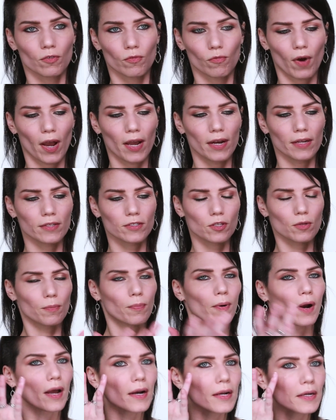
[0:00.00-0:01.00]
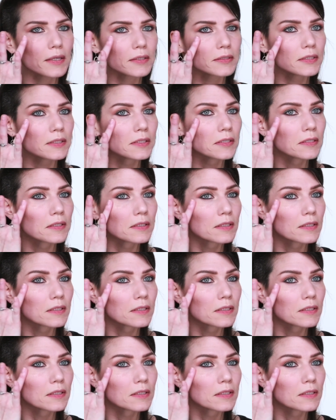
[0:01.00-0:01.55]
right into the product